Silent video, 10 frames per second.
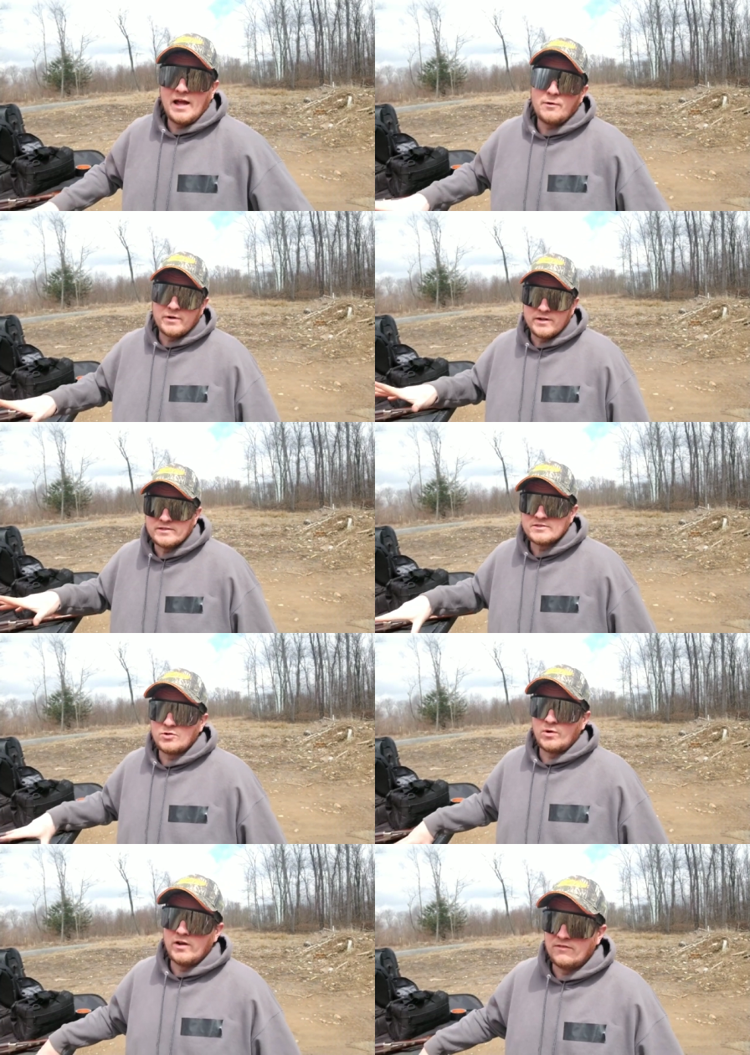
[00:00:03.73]
out where this
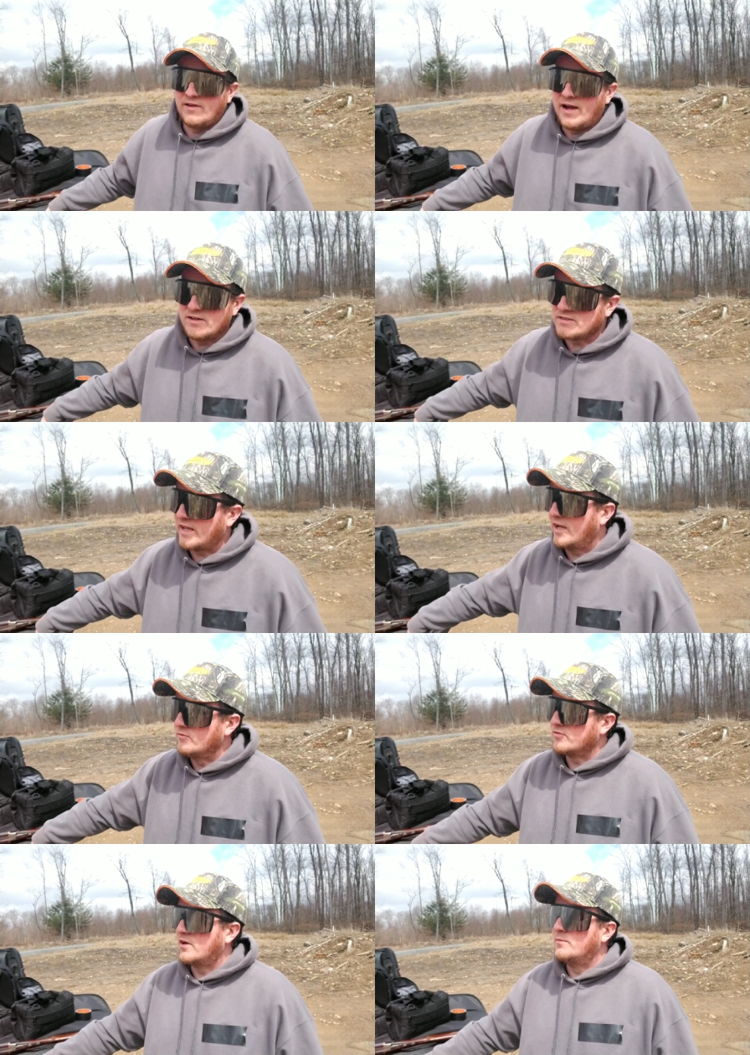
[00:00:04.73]
coronavirus came
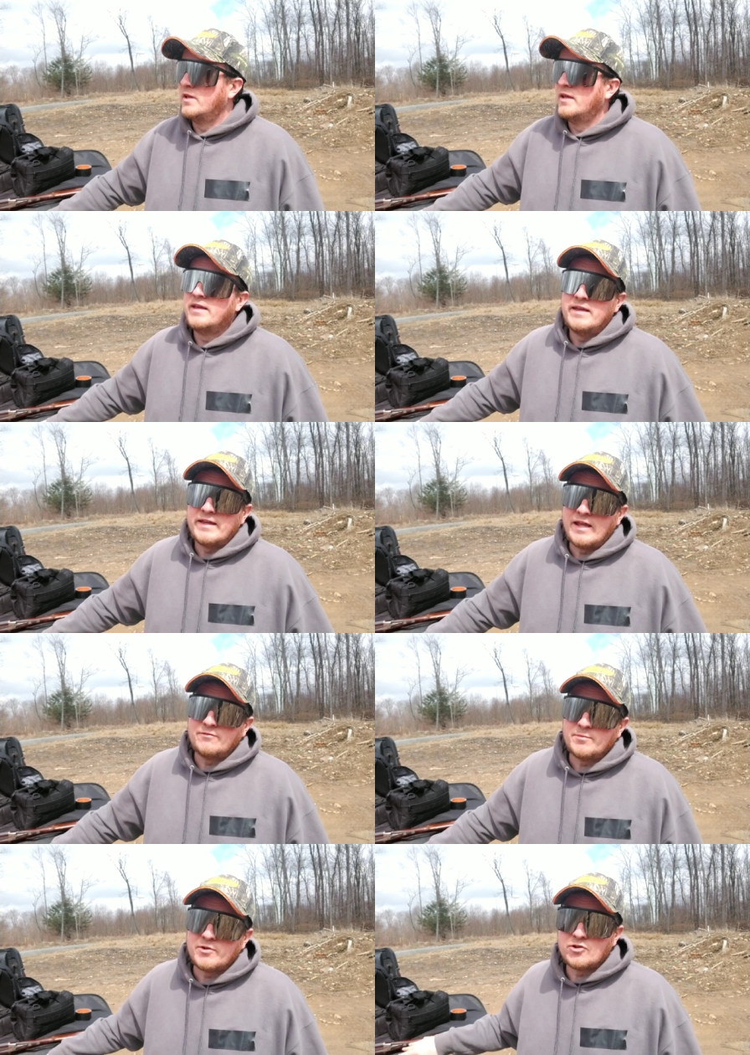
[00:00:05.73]
from. It came
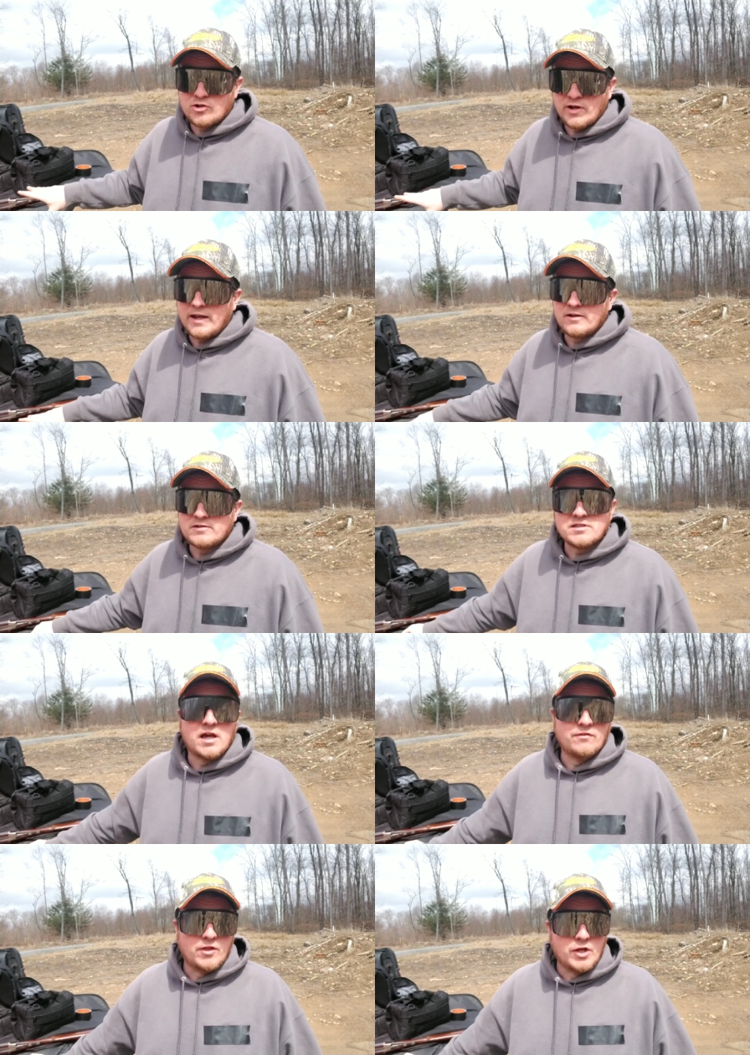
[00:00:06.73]
from the creators
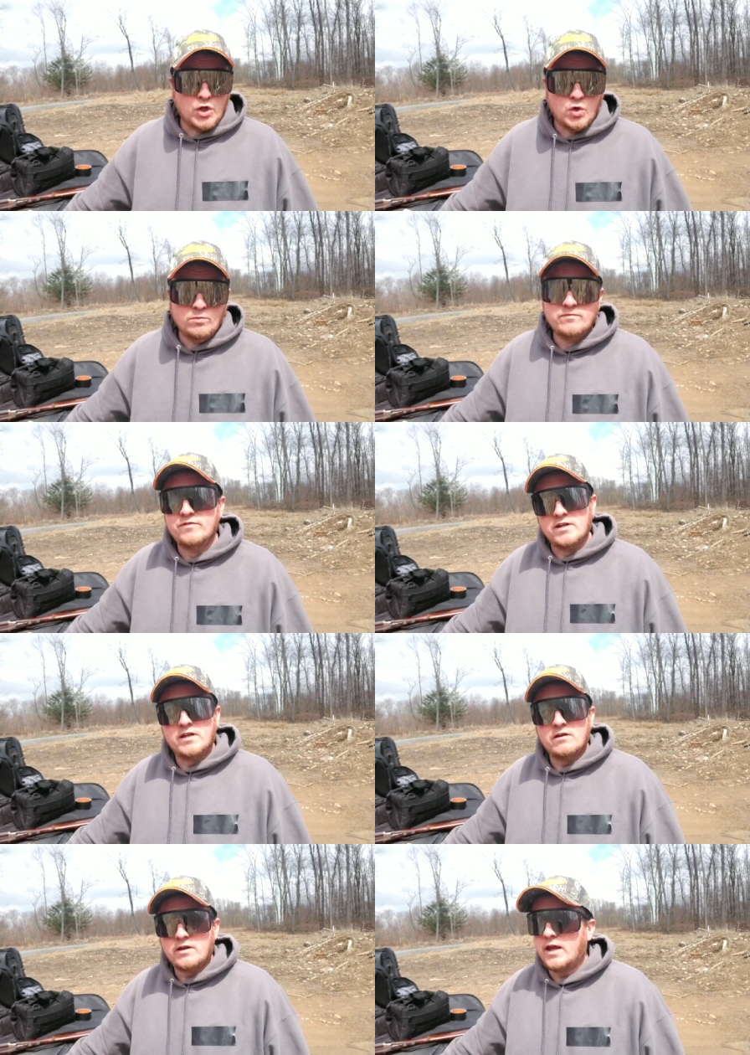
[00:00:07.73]
of the Doom
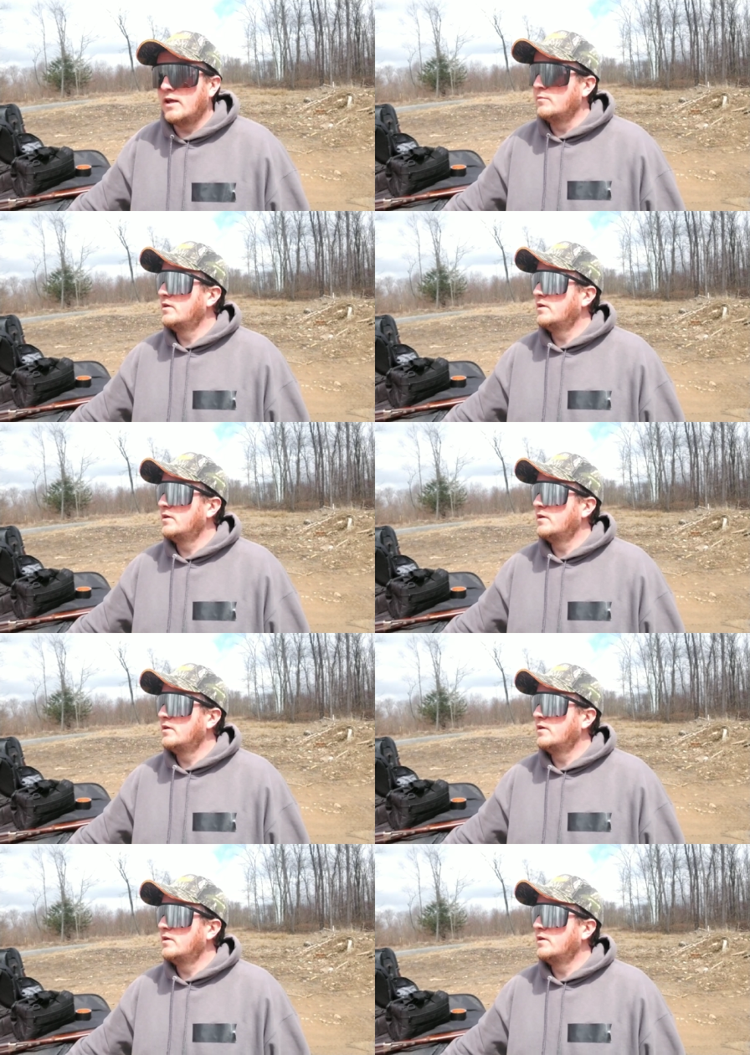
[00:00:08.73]
video game